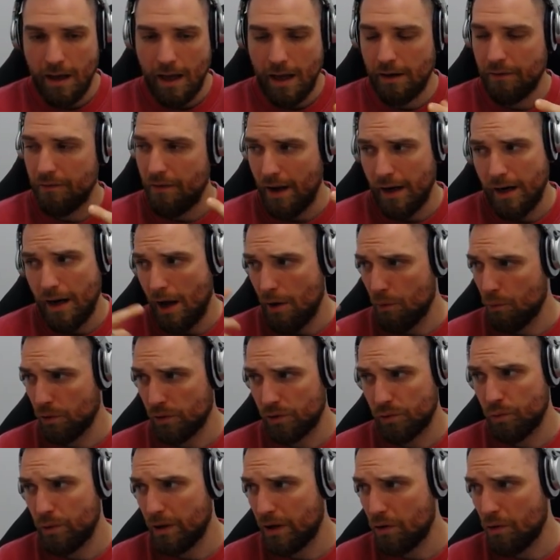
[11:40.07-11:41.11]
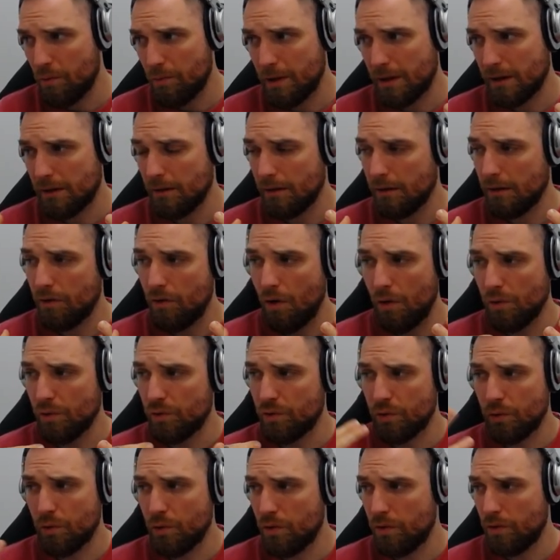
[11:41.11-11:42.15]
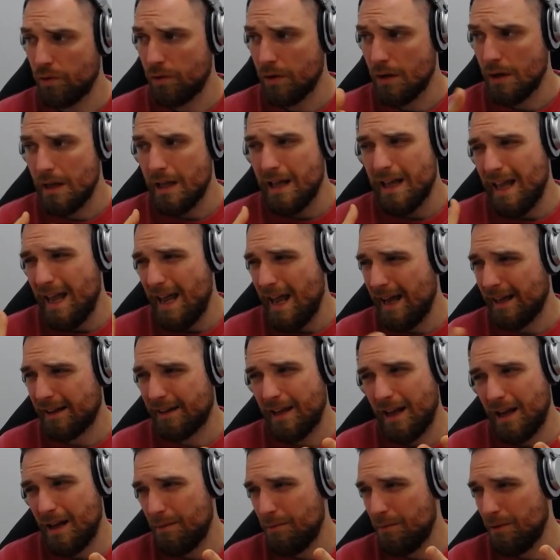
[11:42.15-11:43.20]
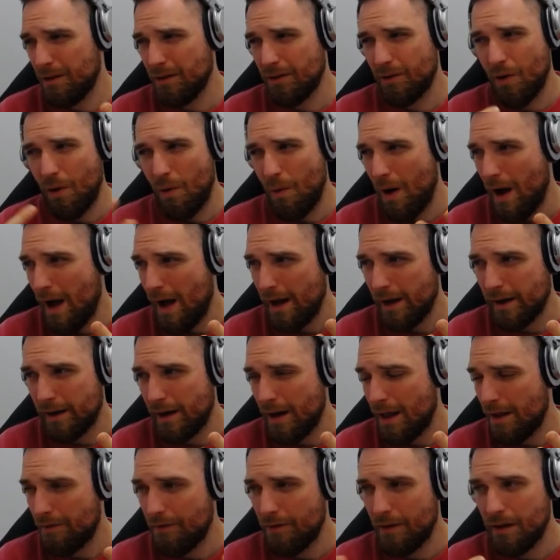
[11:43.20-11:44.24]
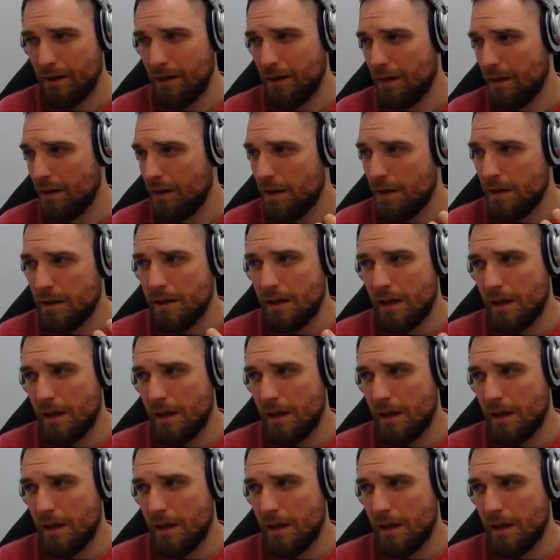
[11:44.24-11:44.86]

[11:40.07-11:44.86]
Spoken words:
And then I would recommend going to Airtable, go high level,